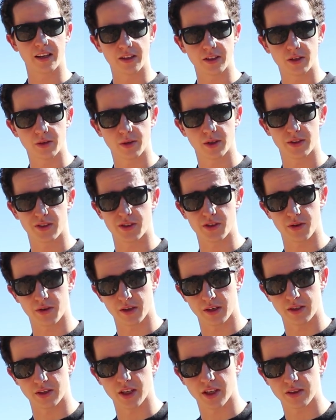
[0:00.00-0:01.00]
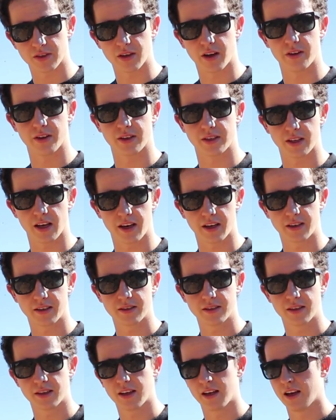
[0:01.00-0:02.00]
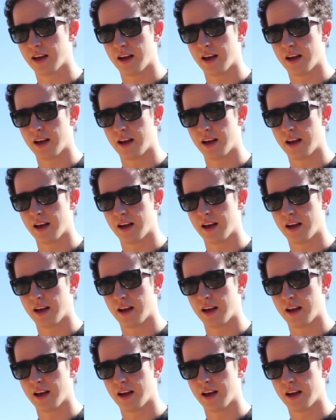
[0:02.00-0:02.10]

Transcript: into it so you can adjust all the settings.